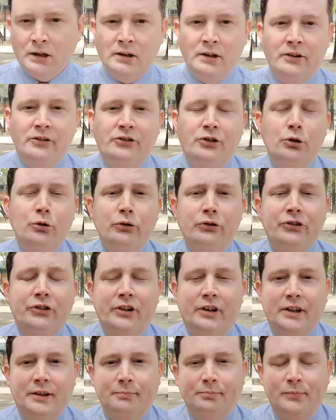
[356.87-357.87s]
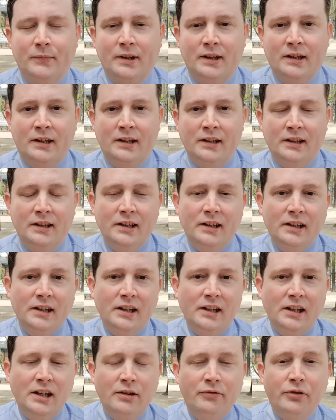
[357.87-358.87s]
Students,
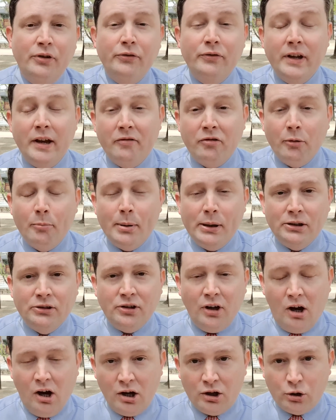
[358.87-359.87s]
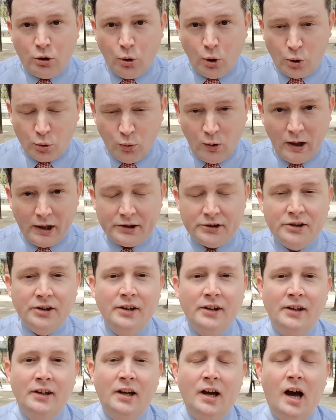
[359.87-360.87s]
if you've never been to Angkor Wat,
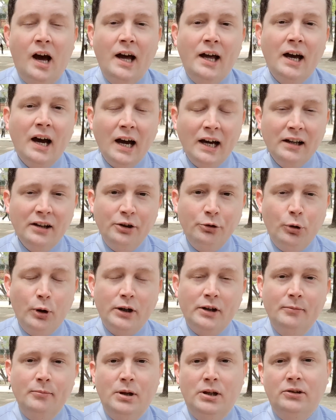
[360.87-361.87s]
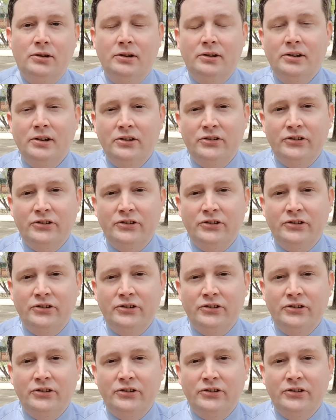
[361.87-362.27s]
I highly recommend it.